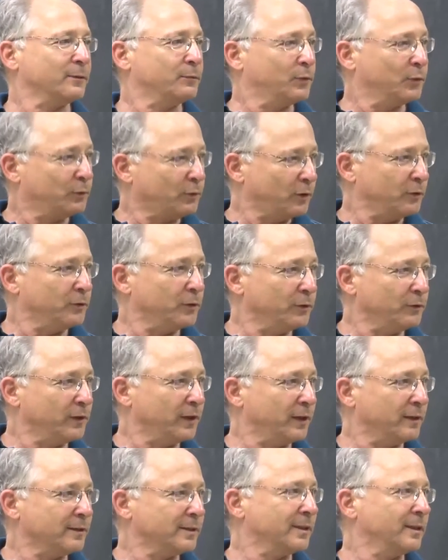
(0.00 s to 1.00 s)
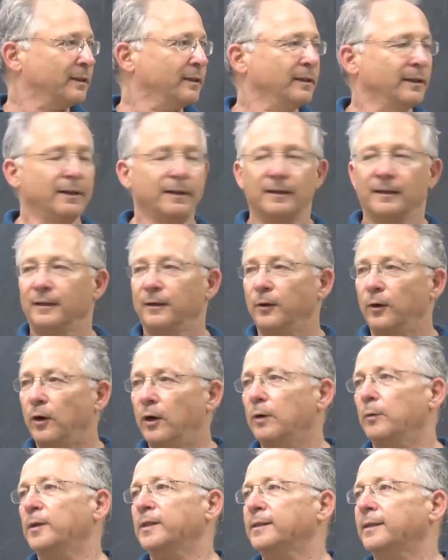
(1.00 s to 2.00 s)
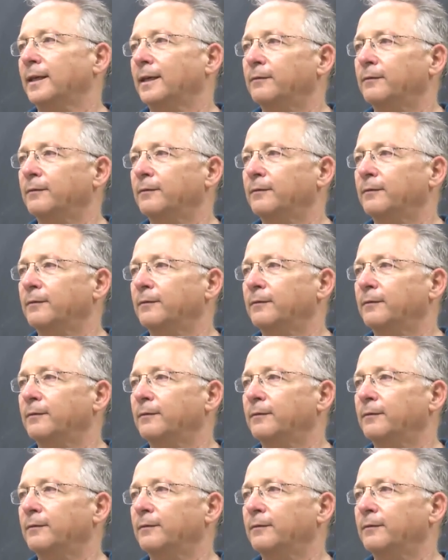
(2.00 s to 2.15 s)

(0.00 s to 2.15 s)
If you don't know the answer, you always